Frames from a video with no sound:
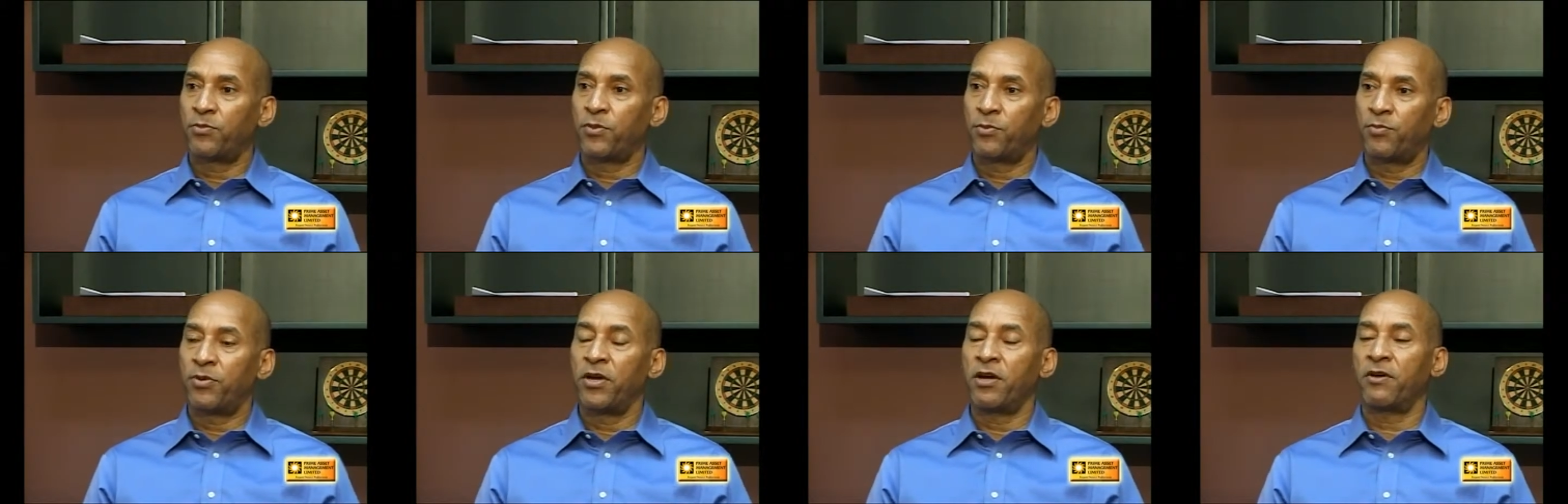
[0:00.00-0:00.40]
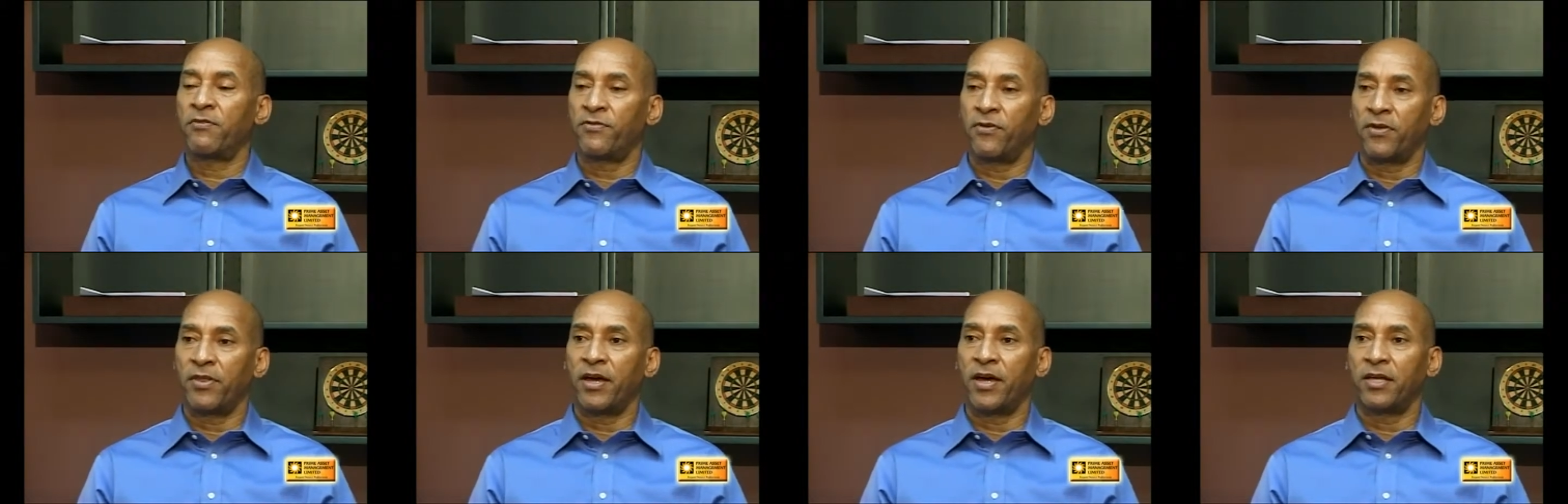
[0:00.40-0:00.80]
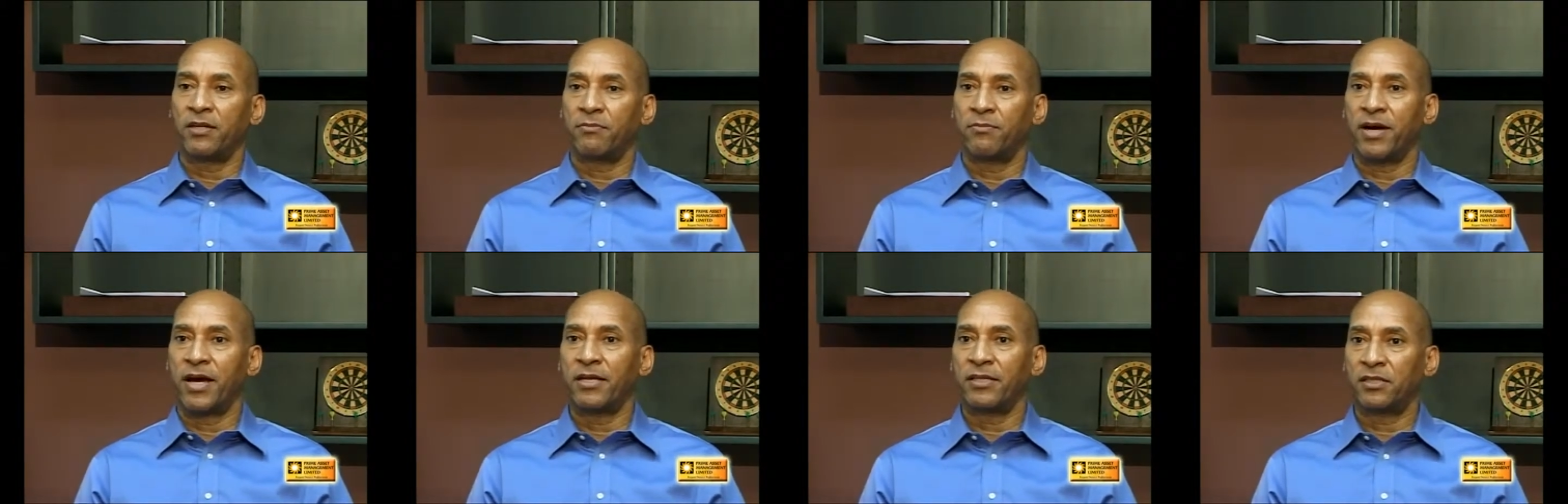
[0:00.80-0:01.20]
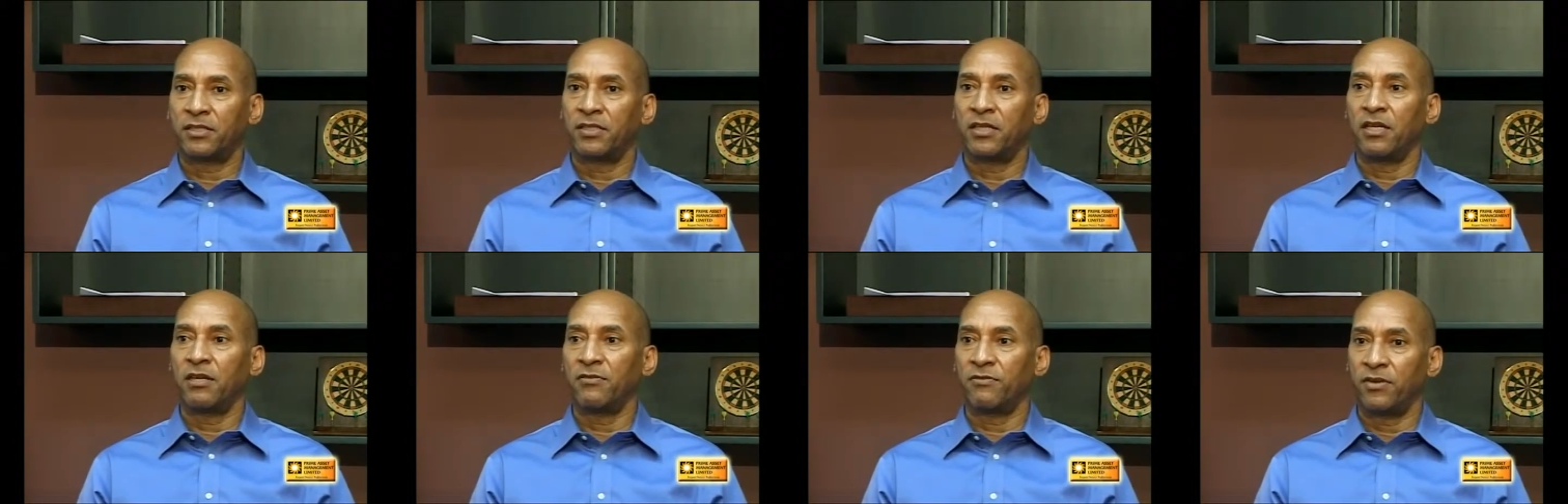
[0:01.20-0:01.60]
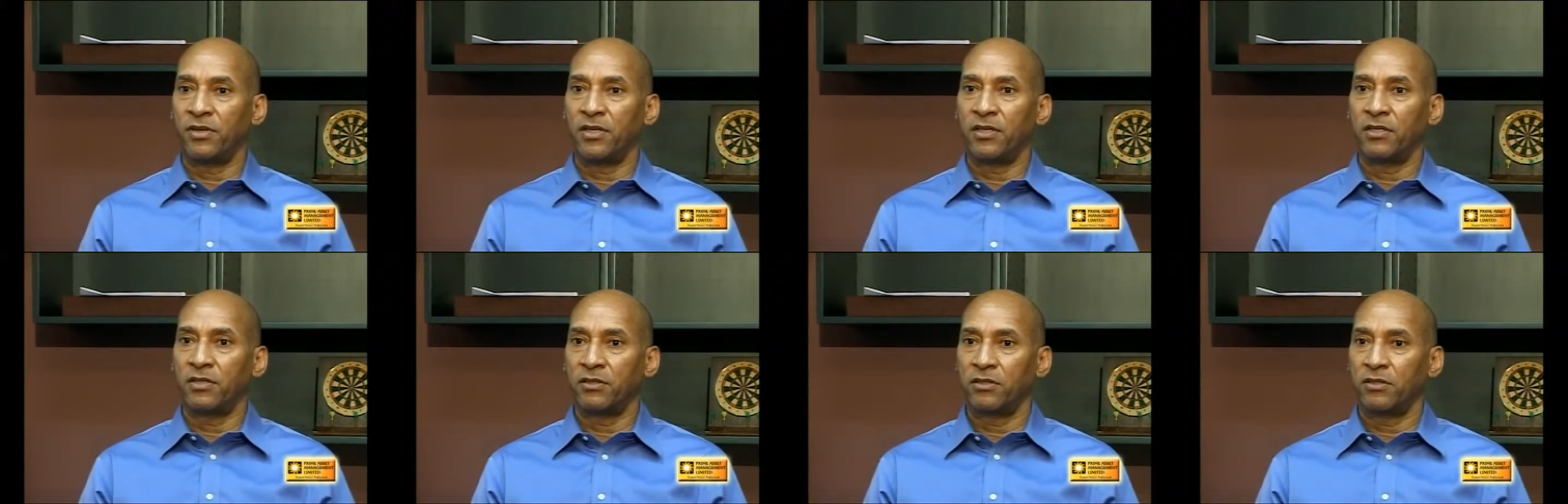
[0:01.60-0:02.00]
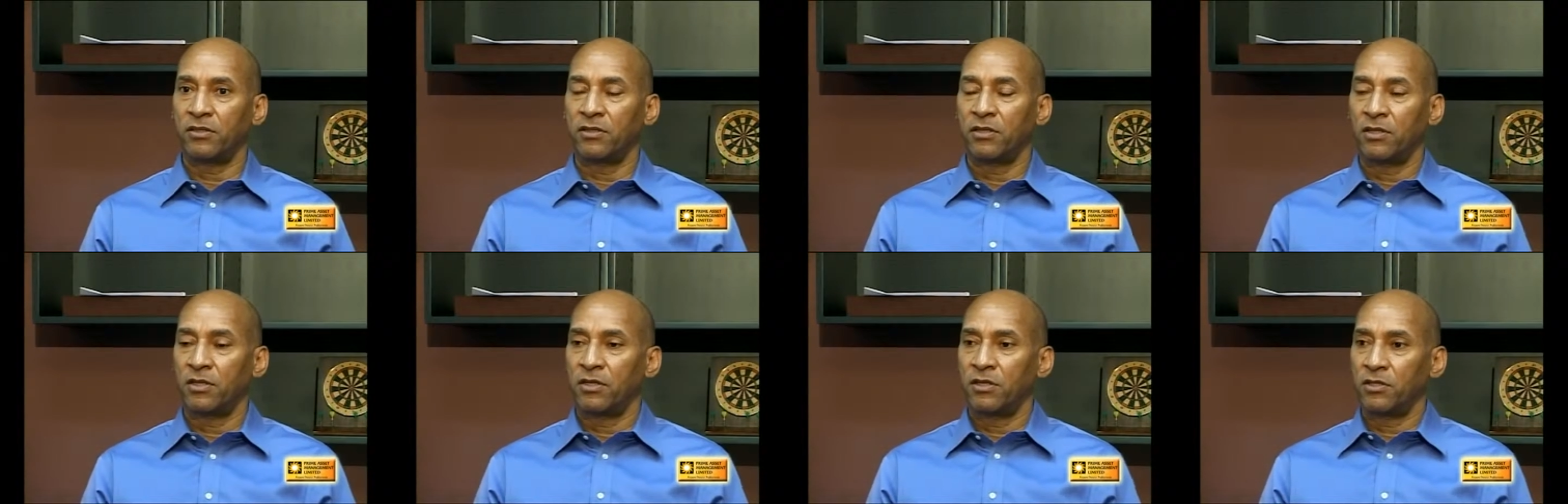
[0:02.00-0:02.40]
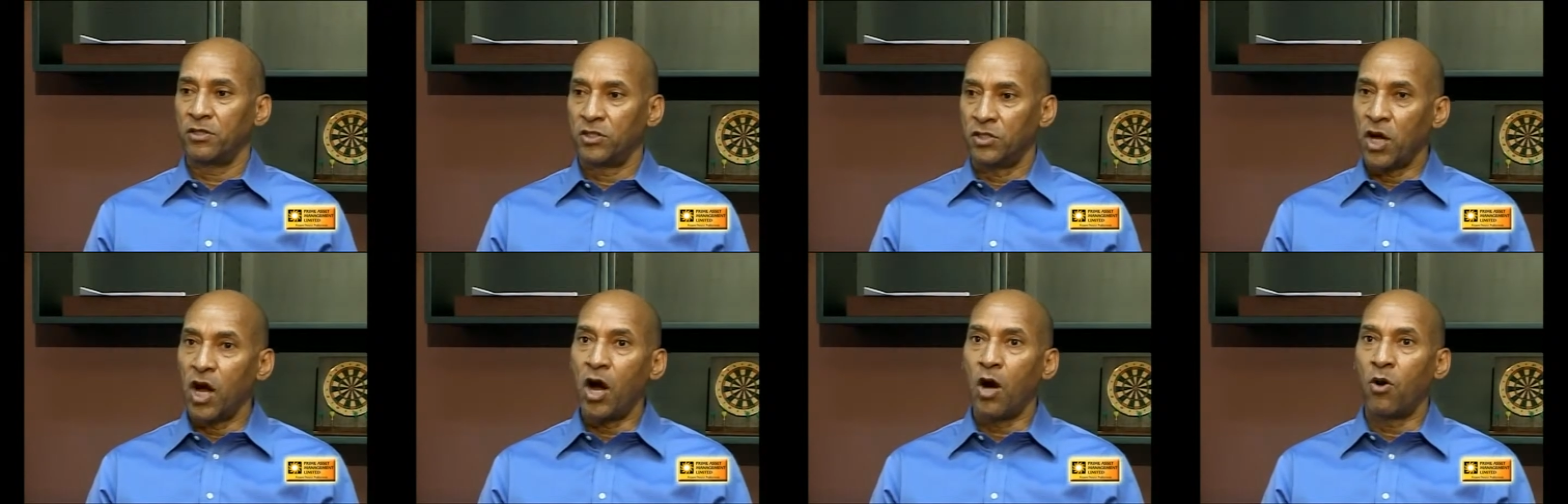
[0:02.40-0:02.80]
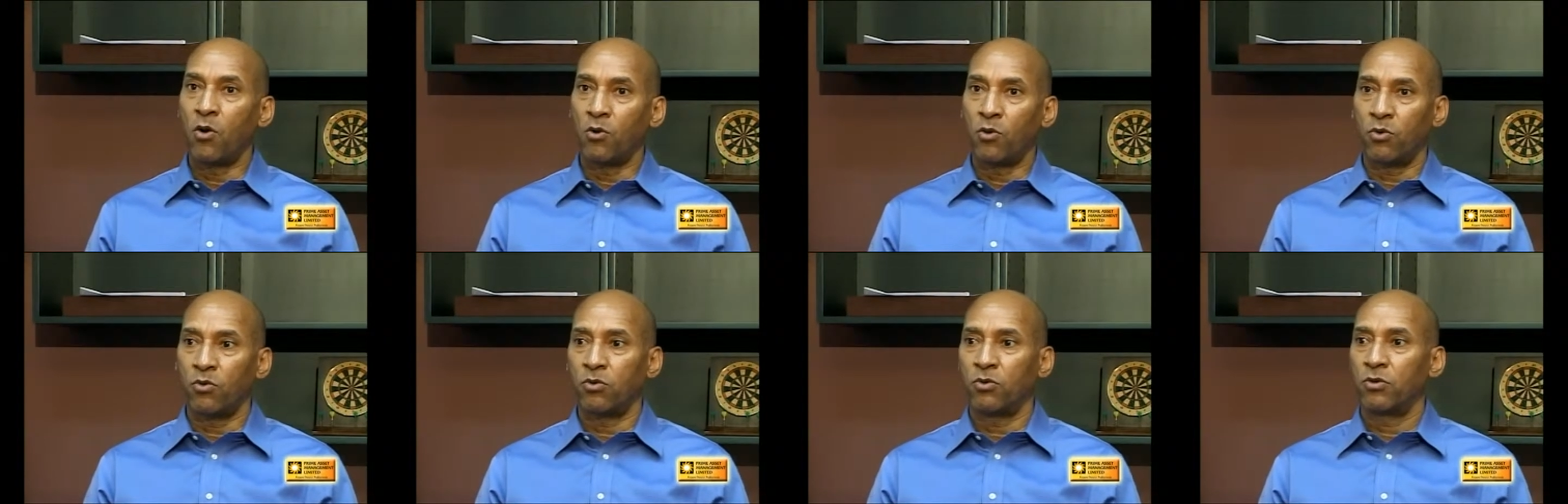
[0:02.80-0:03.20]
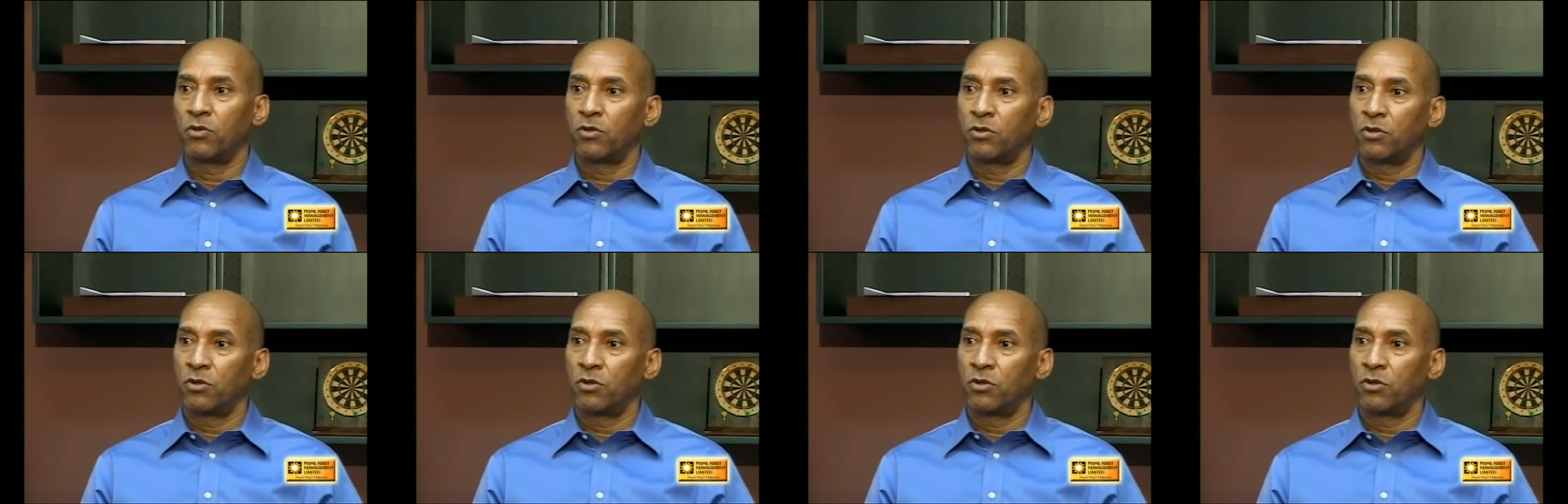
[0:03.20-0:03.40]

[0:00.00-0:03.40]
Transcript: to prepare for that by saving now